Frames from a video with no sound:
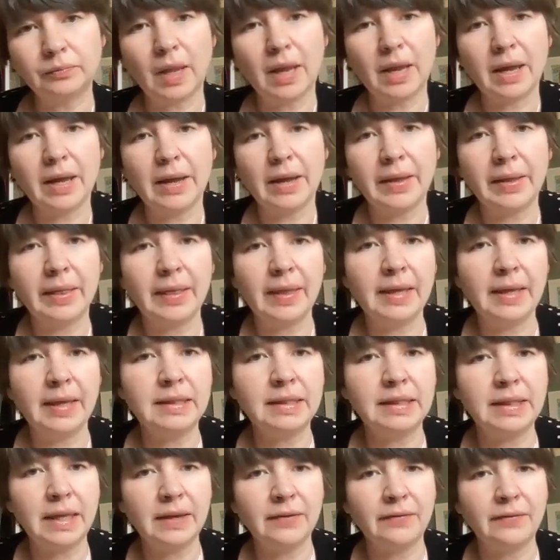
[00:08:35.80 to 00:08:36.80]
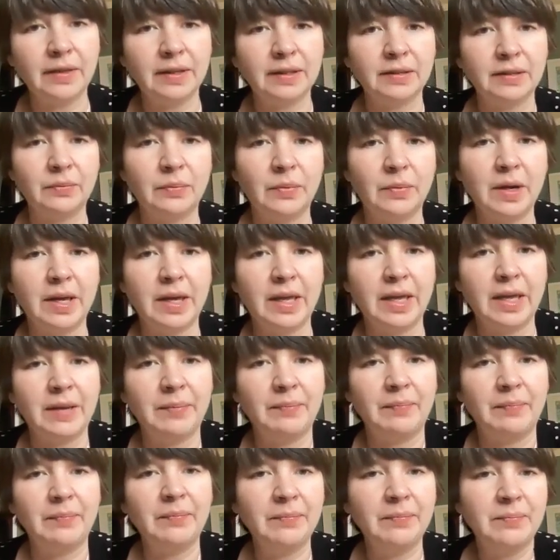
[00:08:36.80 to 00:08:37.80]
Let's give this
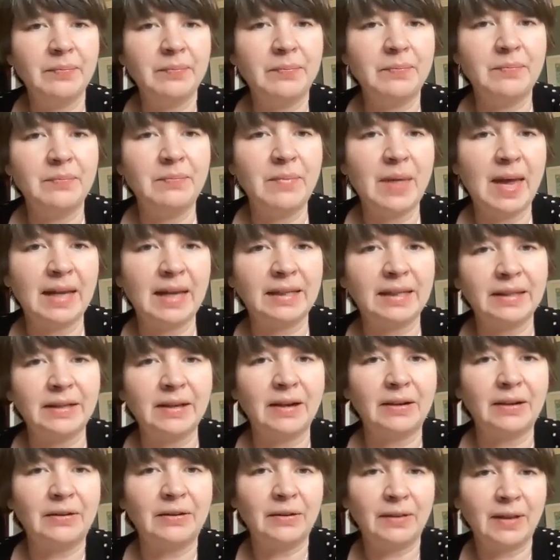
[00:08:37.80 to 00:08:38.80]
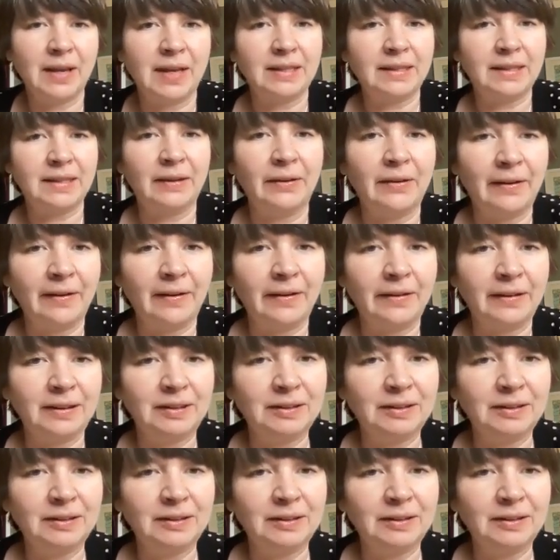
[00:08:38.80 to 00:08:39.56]
one back to Dr. Leisinger.